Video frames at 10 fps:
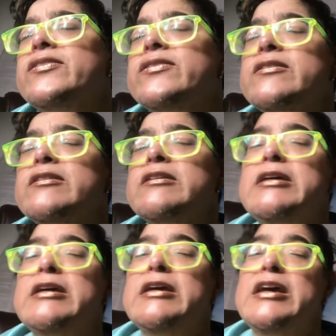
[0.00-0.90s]
be willing
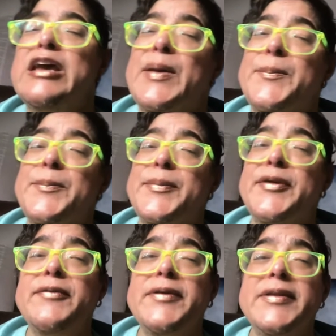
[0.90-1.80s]
to witness
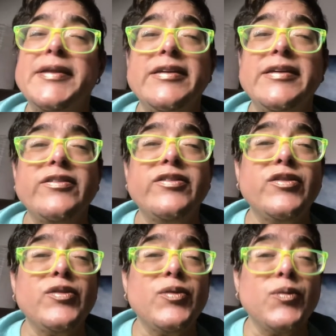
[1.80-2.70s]
and listen to
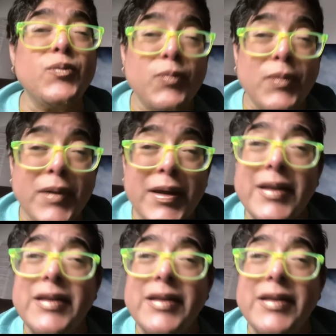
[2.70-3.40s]
their story